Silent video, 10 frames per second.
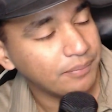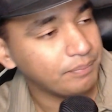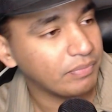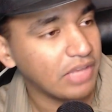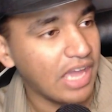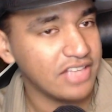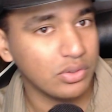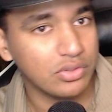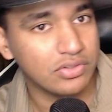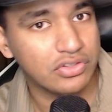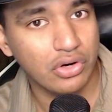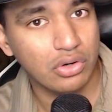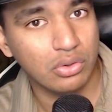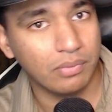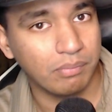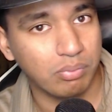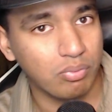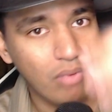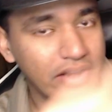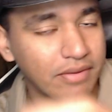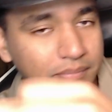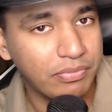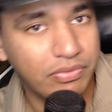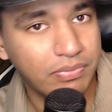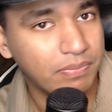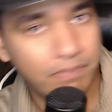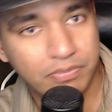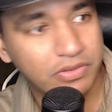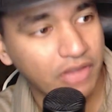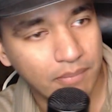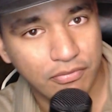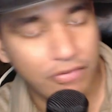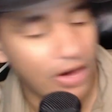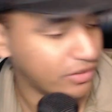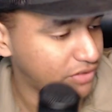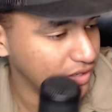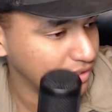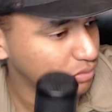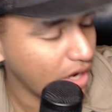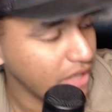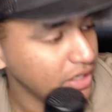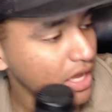has those circle random dumb fucks things, right?